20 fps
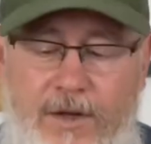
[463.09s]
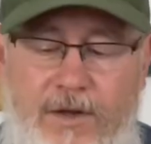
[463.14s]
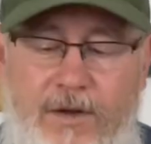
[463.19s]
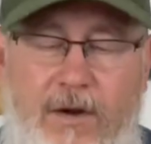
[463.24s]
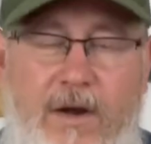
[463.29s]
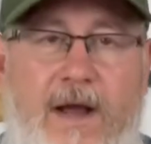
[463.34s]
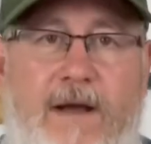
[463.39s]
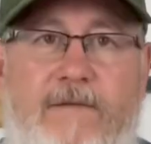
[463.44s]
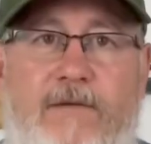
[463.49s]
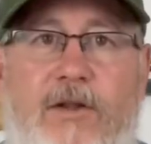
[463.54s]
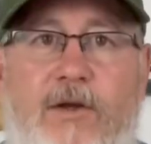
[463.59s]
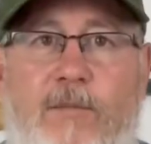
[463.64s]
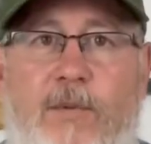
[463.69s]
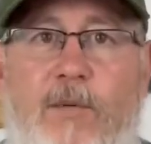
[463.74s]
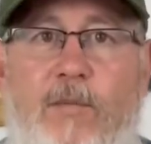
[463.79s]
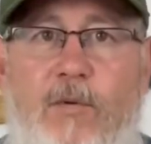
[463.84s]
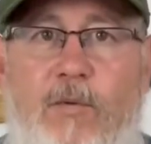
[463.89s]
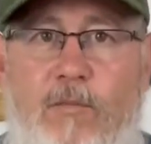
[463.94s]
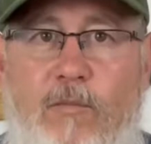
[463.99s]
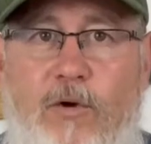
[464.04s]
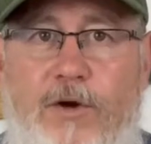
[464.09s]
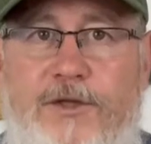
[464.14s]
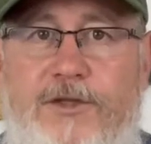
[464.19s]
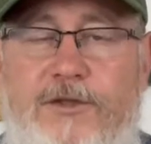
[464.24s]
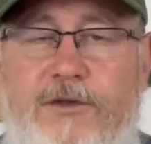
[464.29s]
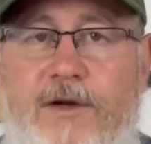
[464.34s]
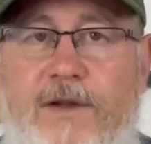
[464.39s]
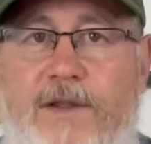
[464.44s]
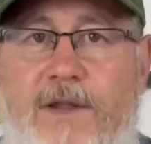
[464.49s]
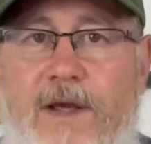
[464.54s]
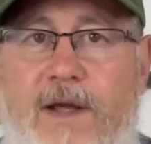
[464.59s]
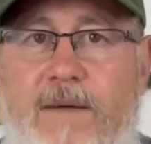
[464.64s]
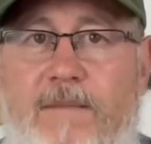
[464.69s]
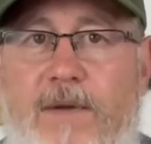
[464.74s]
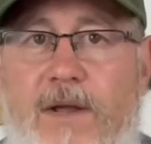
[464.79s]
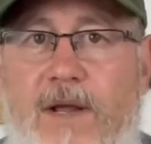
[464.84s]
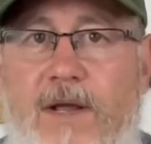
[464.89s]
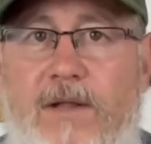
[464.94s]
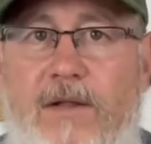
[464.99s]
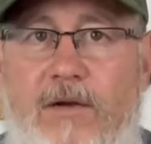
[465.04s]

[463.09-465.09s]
you know, have a little bit more moisture in them,